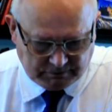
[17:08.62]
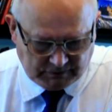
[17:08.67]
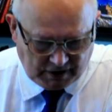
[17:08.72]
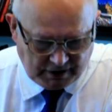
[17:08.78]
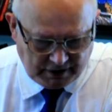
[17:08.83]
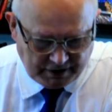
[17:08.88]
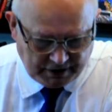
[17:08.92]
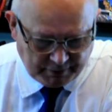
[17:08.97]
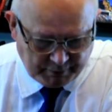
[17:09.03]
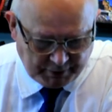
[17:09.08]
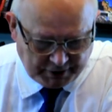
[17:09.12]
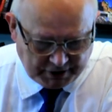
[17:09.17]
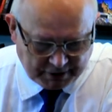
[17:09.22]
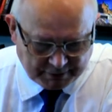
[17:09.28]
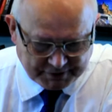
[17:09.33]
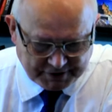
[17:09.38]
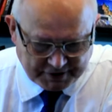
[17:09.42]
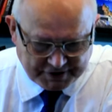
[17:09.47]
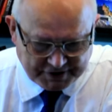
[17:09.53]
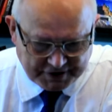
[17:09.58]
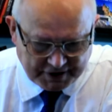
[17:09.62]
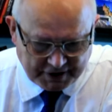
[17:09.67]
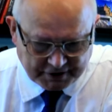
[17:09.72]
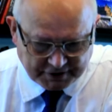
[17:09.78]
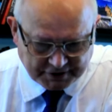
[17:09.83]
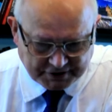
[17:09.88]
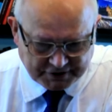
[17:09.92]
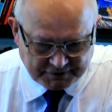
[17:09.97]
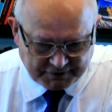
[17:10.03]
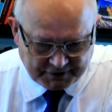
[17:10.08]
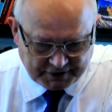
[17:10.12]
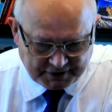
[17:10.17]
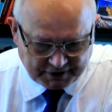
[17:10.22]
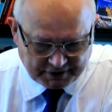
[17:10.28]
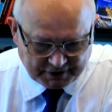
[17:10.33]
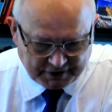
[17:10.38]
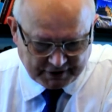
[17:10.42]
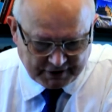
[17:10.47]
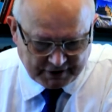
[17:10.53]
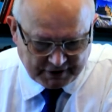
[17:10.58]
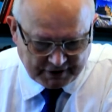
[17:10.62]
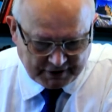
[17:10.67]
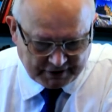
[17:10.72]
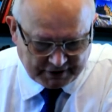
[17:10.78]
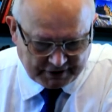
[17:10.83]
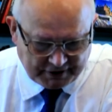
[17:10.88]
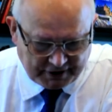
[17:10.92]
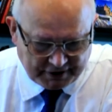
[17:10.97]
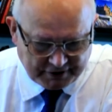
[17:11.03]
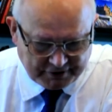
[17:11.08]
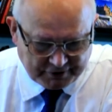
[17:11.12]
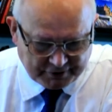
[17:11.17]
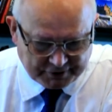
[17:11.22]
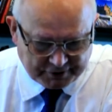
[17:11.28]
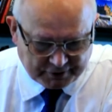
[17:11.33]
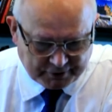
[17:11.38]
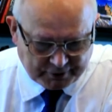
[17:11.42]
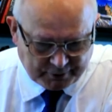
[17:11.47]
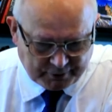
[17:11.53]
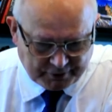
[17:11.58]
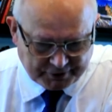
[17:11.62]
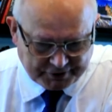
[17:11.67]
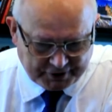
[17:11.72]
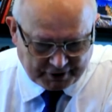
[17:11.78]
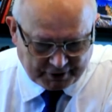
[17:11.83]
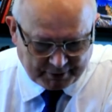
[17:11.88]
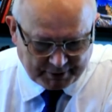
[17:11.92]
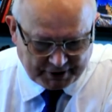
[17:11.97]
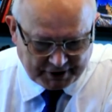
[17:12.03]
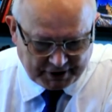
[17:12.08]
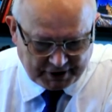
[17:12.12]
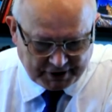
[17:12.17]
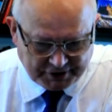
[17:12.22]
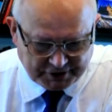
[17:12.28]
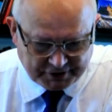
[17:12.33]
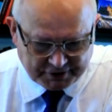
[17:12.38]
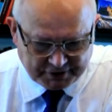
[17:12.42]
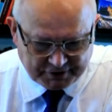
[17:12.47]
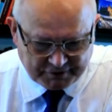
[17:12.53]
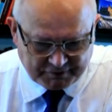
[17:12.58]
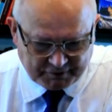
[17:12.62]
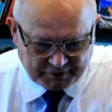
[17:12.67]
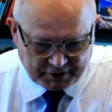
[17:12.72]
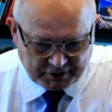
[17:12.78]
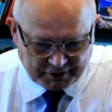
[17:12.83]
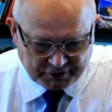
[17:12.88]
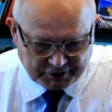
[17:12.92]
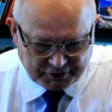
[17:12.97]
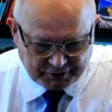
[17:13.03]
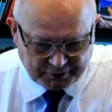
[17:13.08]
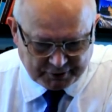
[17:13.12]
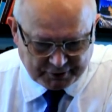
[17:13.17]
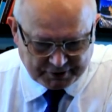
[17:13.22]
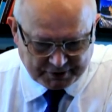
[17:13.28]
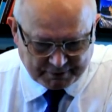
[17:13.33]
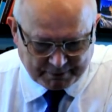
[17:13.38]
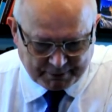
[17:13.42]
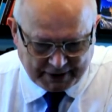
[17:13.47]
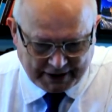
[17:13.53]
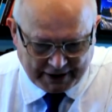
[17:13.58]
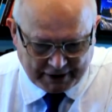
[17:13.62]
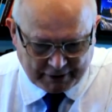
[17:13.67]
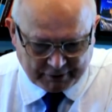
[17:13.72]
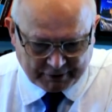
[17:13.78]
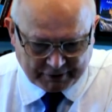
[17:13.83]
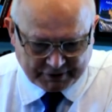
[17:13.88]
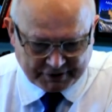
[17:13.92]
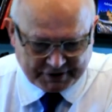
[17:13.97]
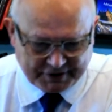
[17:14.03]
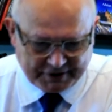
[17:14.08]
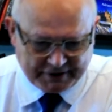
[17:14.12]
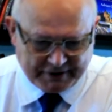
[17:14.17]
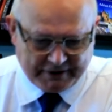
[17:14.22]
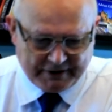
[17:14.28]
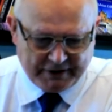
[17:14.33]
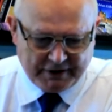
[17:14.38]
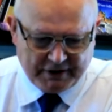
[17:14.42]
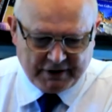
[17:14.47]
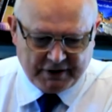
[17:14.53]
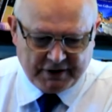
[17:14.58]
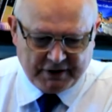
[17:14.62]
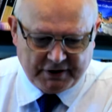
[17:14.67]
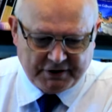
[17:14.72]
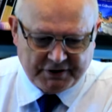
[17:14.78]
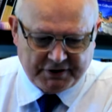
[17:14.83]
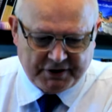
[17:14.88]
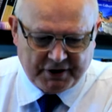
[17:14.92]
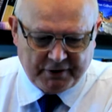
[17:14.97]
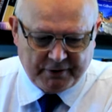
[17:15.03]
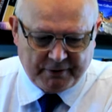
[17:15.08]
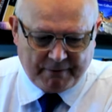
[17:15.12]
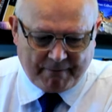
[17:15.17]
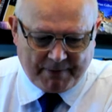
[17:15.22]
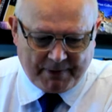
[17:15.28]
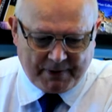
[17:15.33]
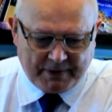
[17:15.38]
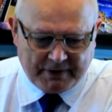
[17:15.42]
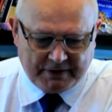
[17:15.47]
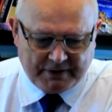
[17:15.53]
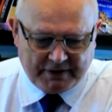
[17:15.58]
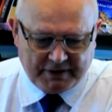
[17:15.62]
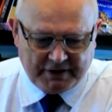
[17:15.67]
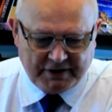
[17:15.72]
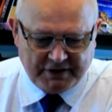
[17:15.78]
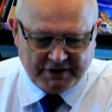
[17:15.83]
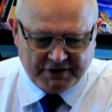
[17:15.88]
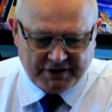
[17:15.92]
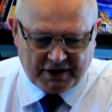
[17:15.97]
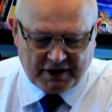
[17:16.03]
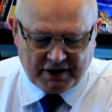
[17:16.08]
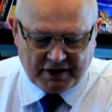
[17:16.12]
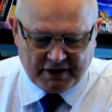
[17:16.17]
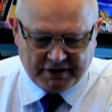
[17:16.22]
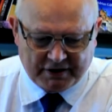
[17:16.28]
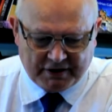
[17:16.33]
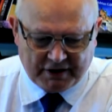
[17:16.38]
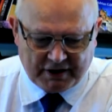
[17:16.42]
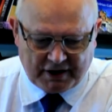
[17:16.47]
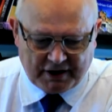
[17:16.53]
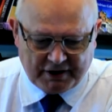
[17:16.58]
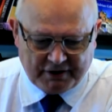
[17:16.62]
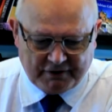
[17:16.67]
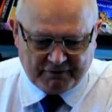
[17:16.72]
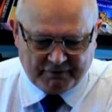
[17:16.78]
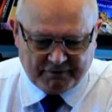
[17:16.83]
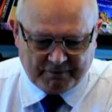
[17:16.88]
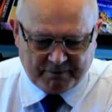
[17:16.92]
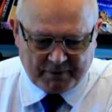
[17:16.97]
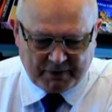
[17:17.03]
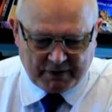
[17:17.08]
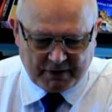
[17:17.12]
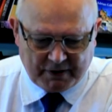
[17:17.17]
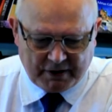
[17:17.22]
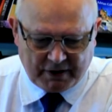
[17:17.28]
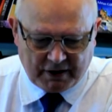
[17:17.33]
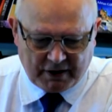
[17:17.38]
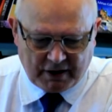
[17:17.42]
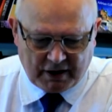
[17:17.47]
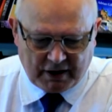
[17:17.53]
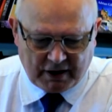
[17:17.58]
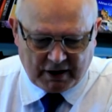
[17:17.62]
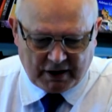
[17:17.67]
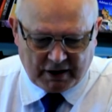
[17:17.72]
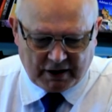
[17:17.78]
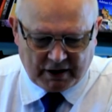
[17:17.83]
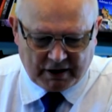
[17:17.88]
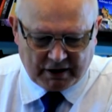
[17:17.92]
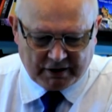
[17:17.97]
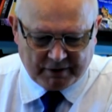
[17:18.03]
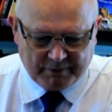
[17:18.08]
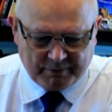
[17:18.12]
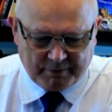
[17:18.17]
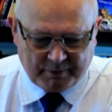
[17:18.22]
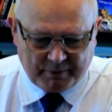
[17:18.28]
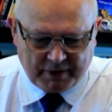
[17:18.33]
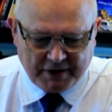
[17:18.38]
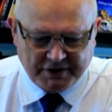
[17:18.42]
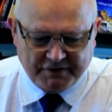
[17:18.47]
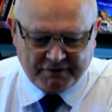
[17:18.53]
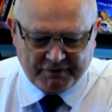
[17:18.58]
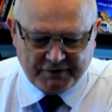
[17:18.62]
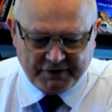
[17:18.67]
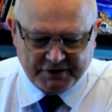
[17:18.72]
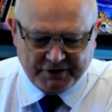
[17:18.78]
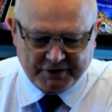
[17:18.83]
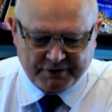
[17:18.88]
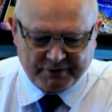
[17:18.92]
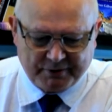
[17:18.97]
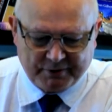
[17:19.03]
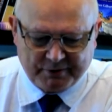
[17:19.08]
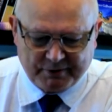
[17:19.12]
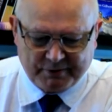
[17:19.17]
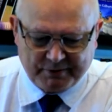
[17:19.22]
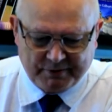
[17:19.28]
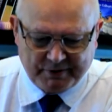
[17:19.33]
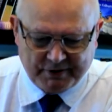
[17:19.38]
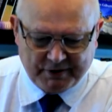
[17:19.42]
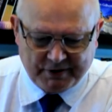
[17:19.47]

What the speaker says: And then we come to the second sphere. The angels are called dominations, virtues, and powers. So these are kind of metaphysical,